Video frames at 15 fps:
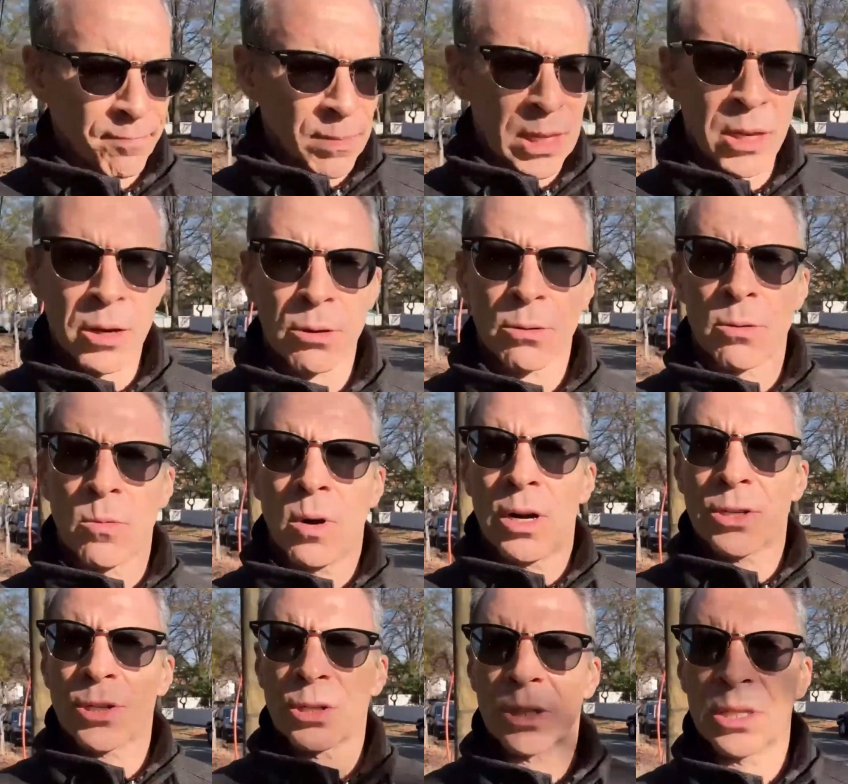here in
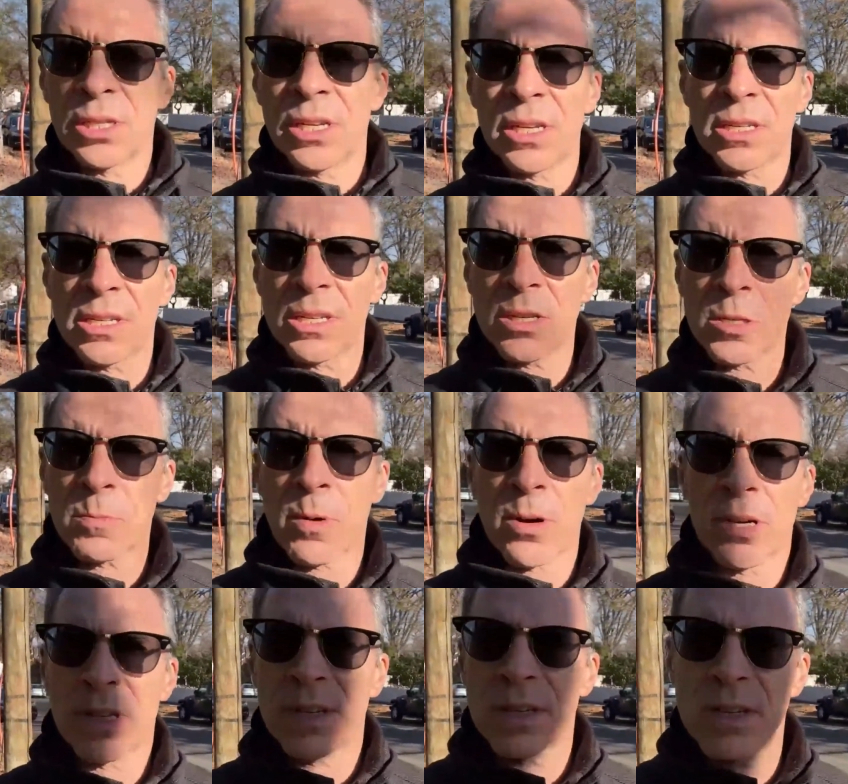Washington, D.C. This is a part
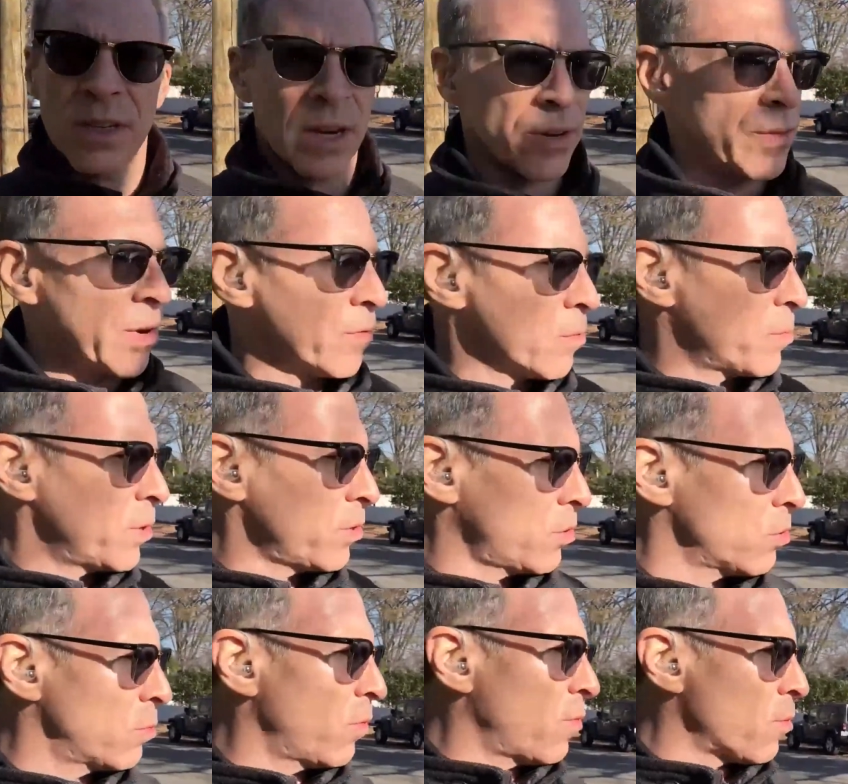of D.C. I've never been
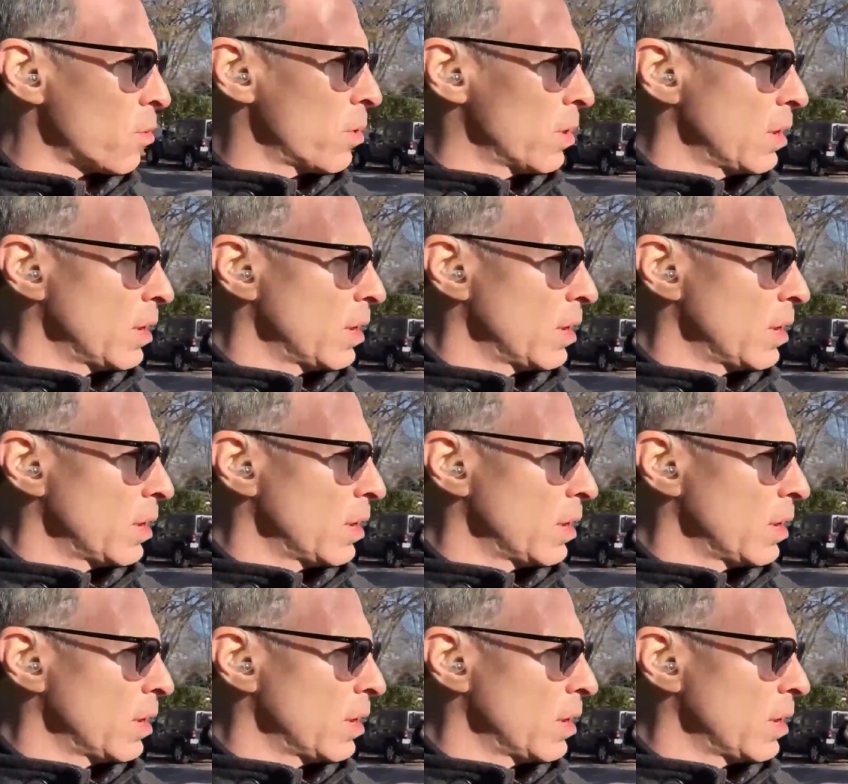to before.